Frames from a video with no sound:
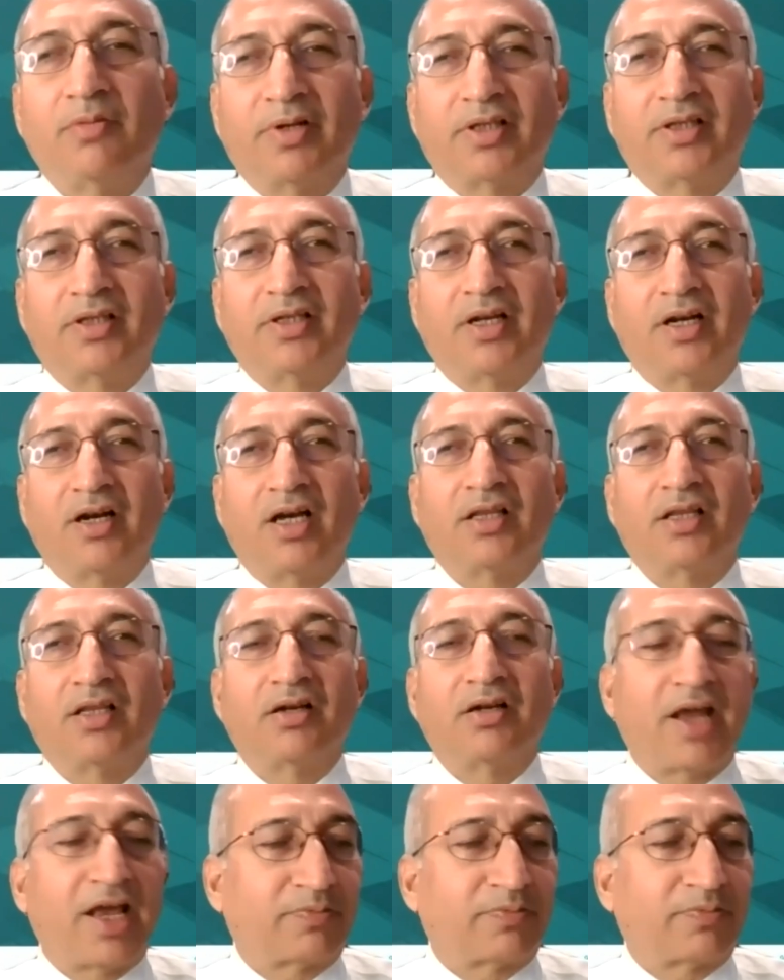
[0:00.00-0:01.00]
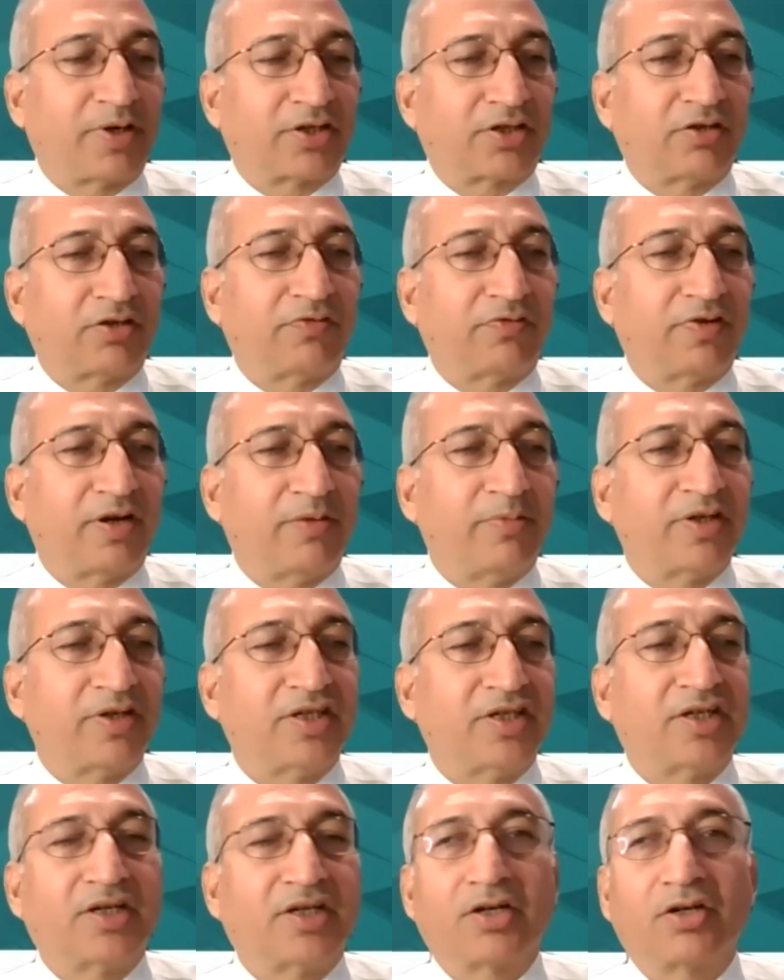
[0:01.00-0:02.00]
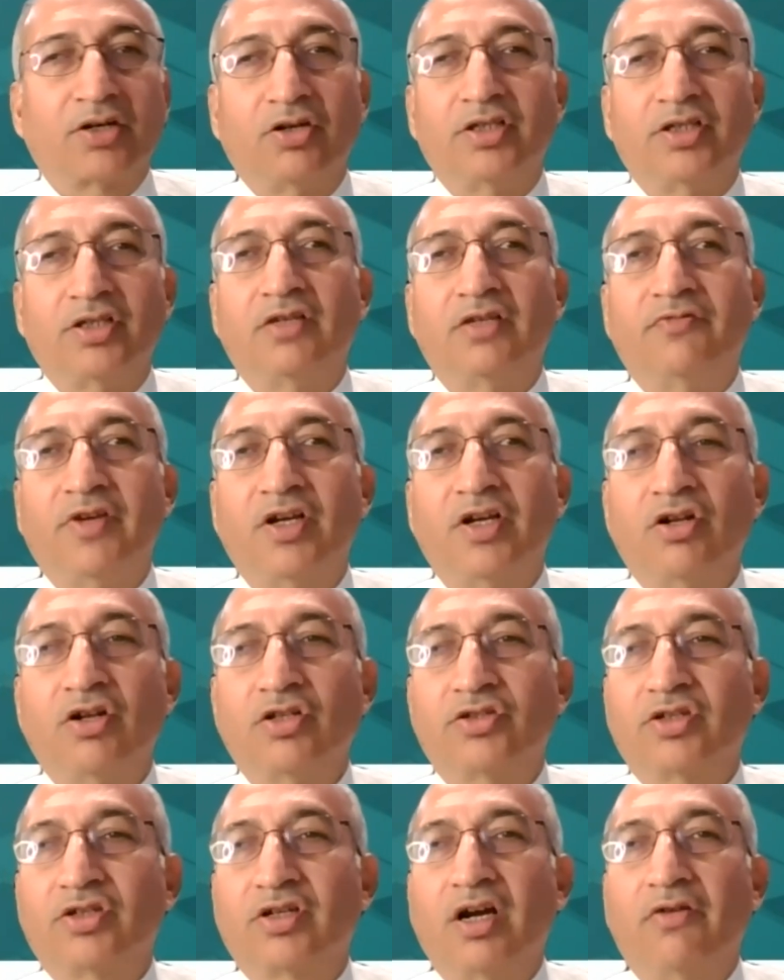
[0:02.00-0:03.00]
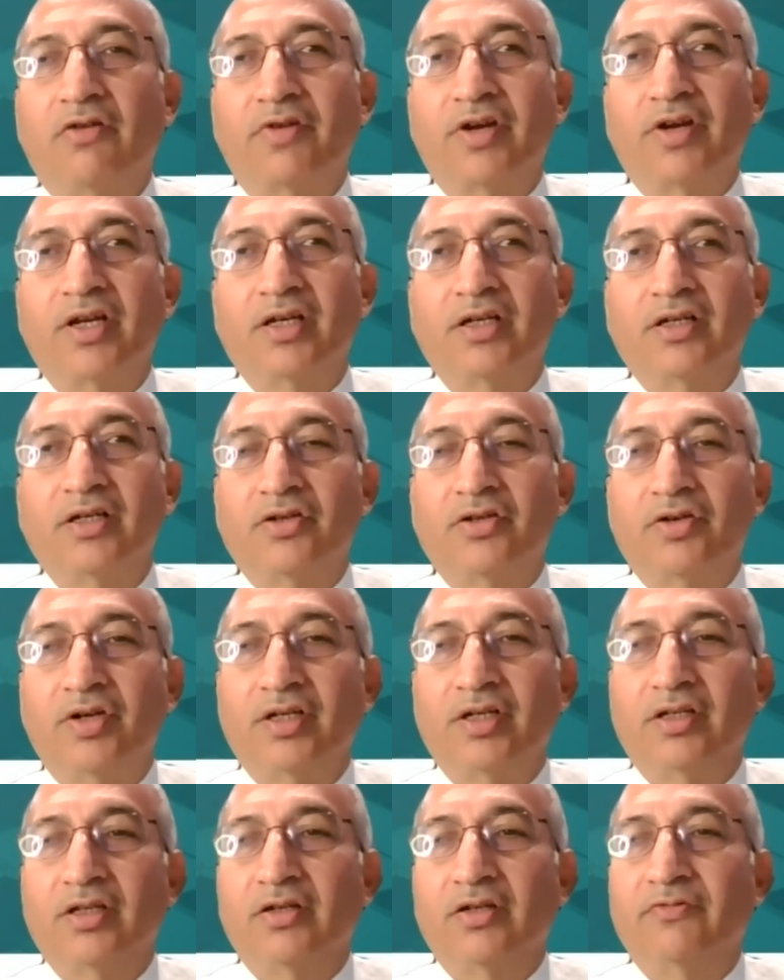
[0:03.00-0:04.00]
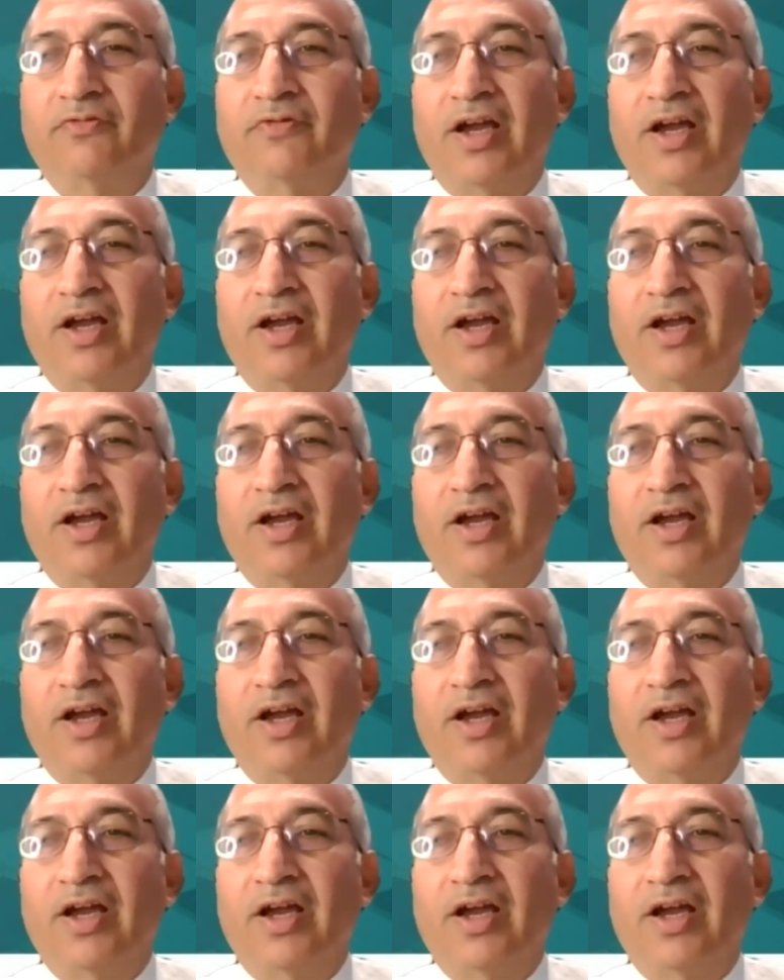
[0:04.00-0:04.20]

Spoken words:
but there are other aspects of emerging technologies we are also covering during the